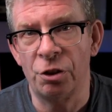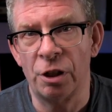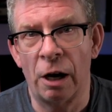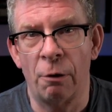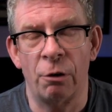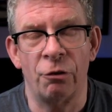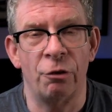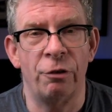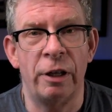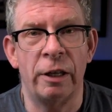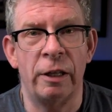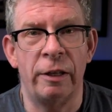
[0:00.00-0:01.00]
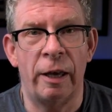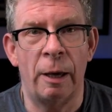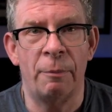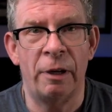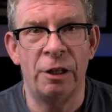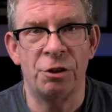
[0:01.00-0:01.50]
showers or
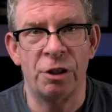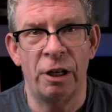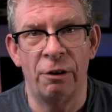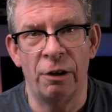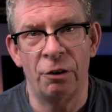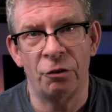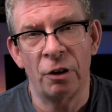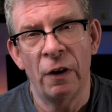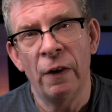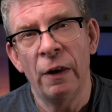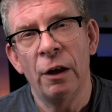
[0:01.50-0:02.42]
decontamination areas,